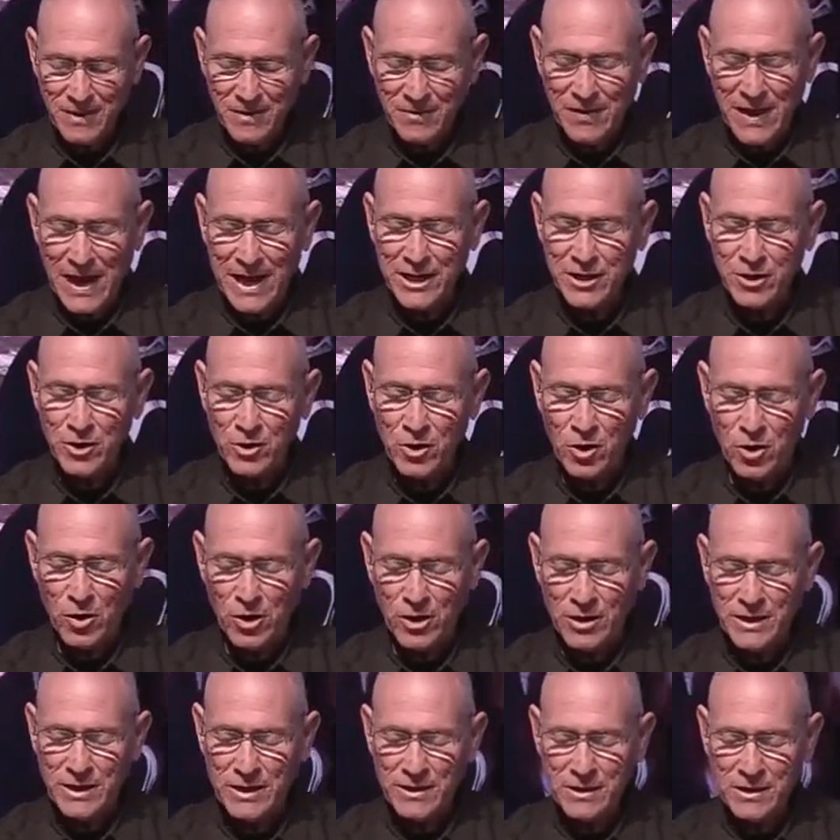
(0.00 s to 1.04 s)
Thank you,
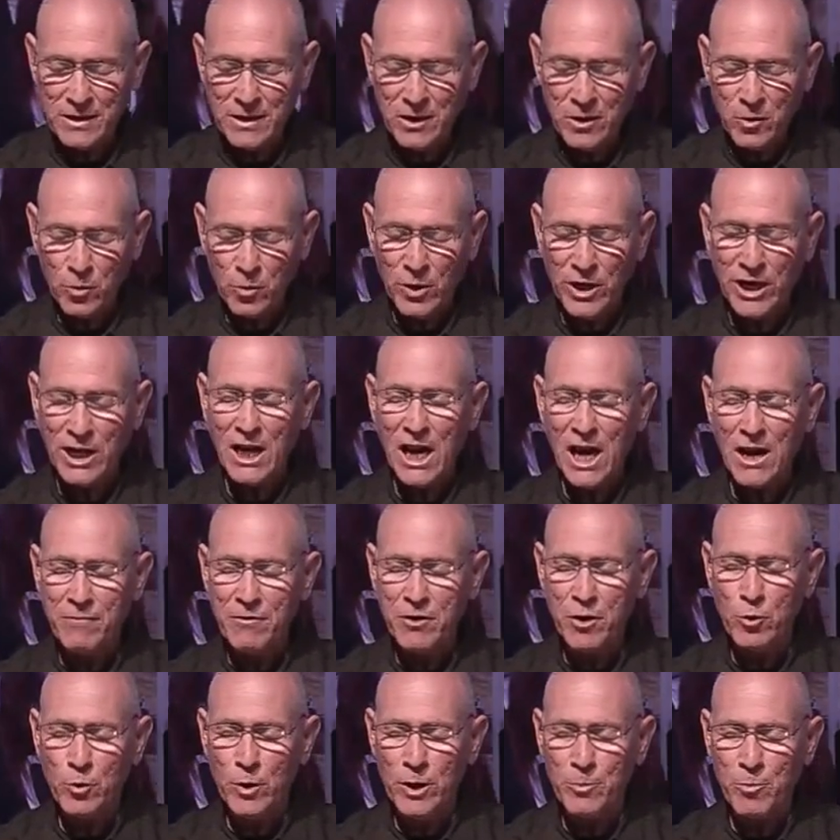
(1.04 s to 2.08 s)
Lord. We love
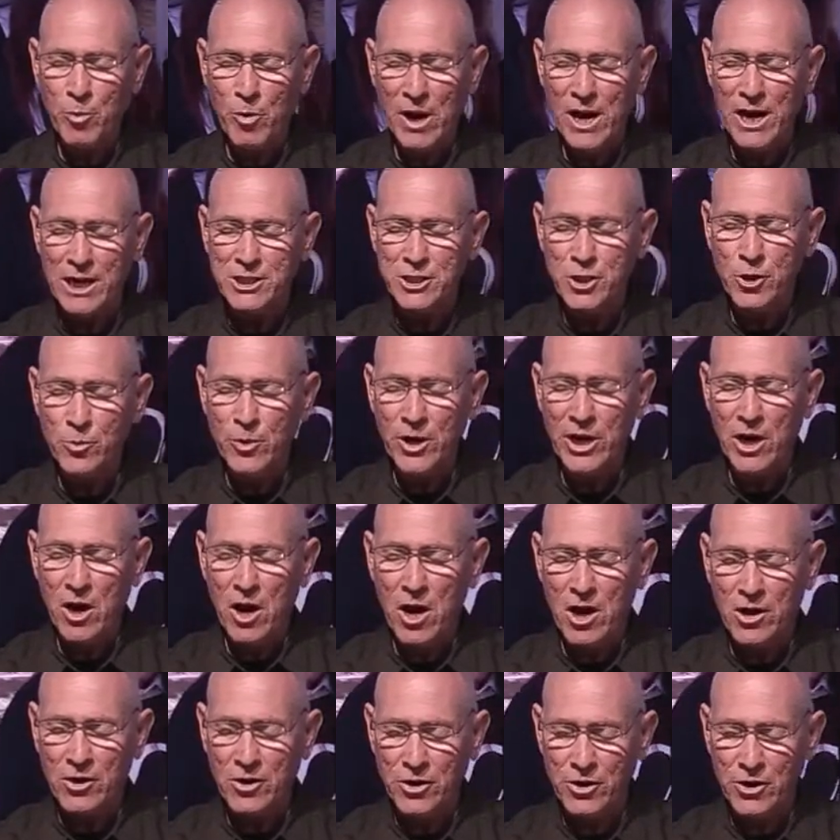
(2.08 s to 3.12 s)
you, we praise you, we
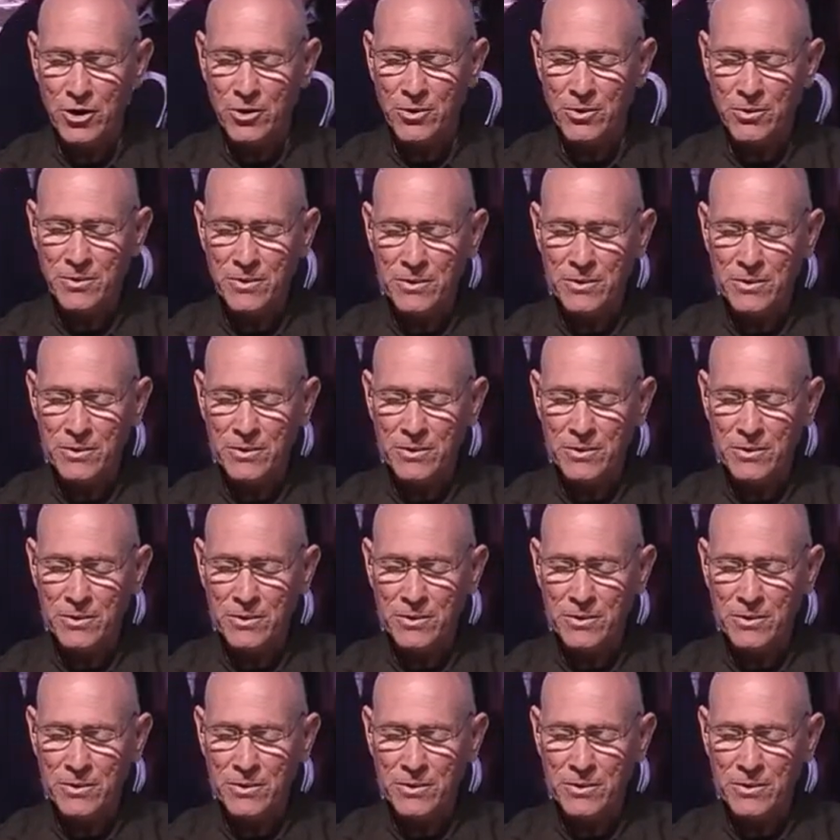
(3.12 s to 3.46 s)
honor you.